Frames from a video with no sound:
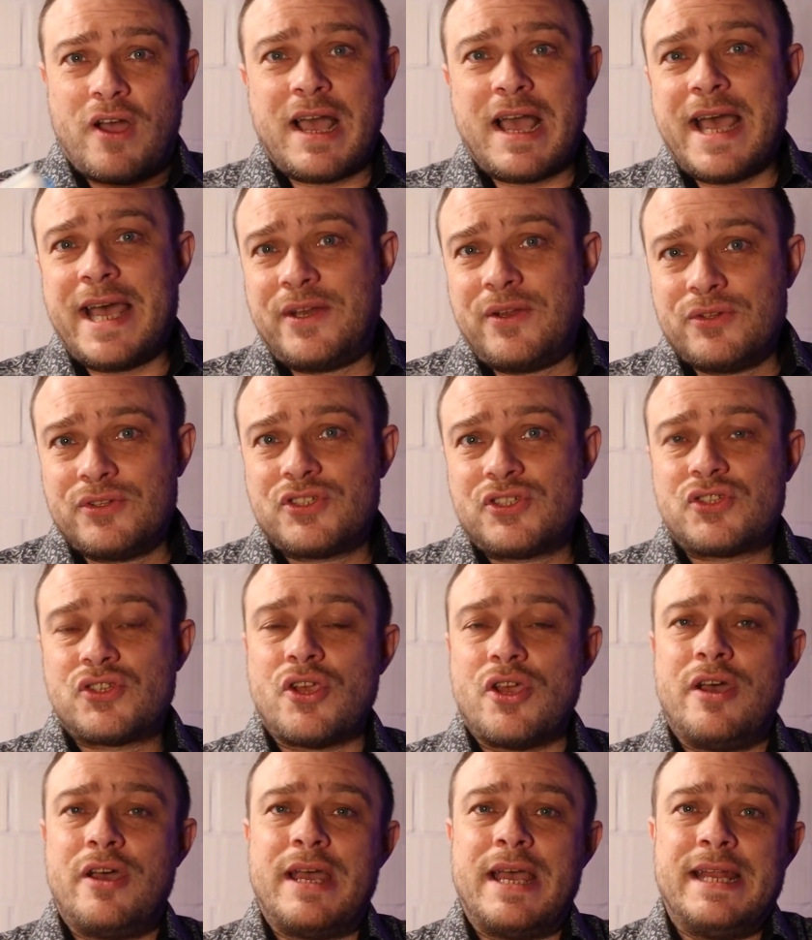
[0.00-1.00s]
add-ons
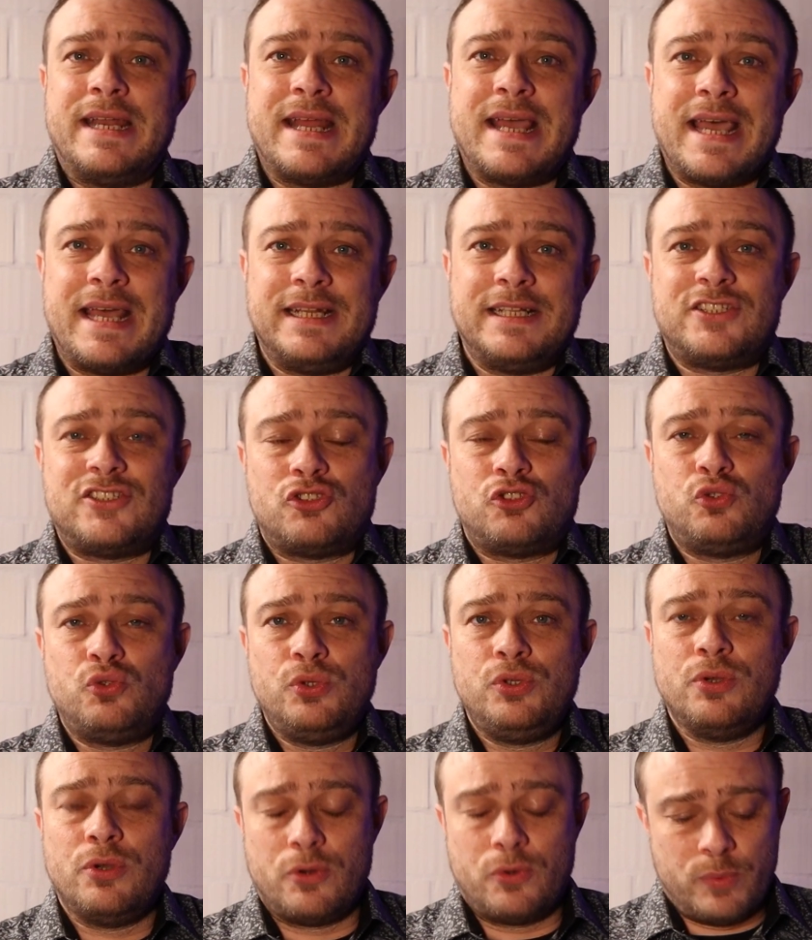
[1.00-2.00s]
and add it to
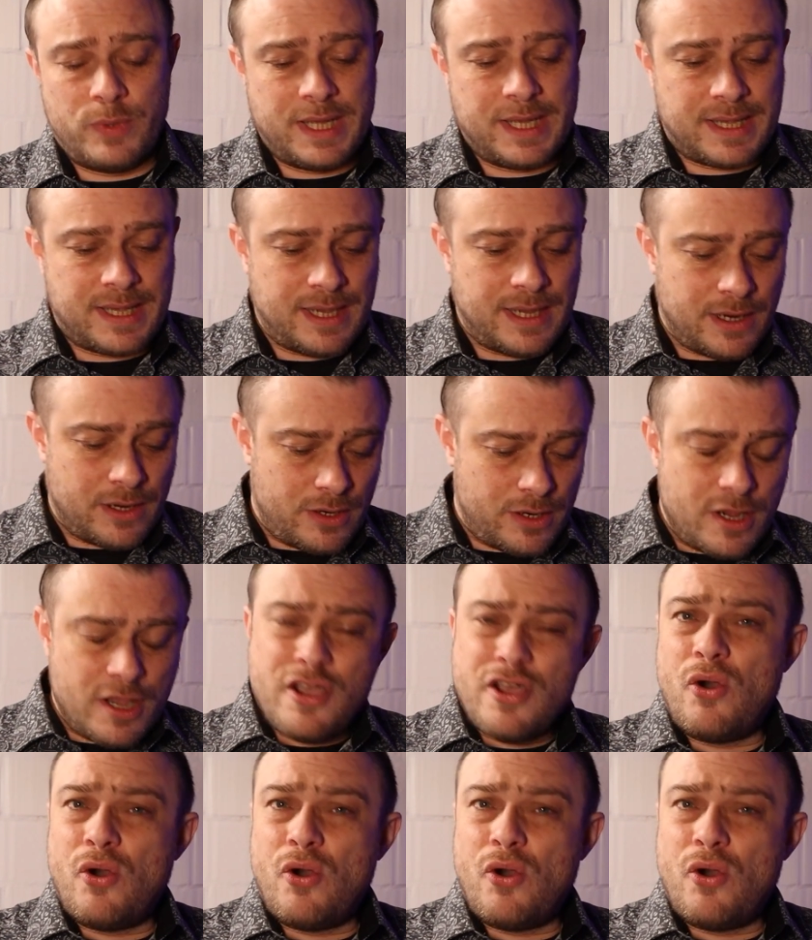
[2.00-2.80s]
your rig here.